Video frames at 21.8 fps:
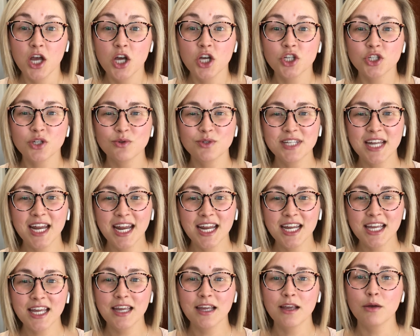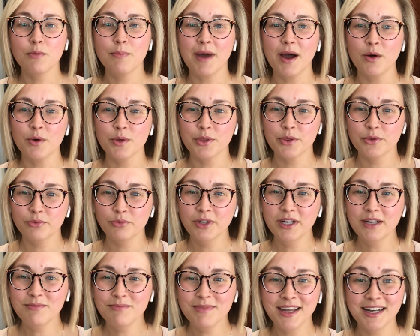So taking about
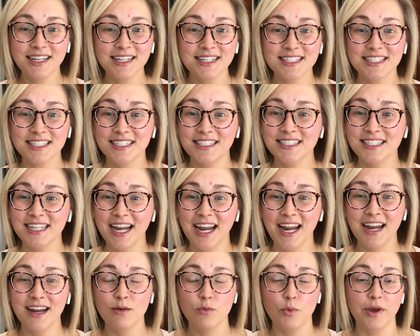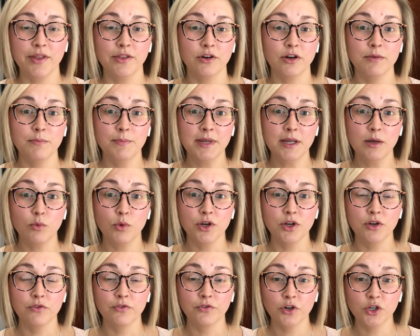3 minutes a day, whether it be when
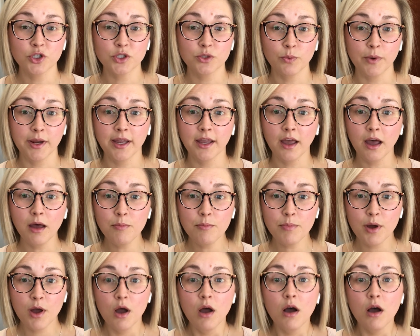you first wake up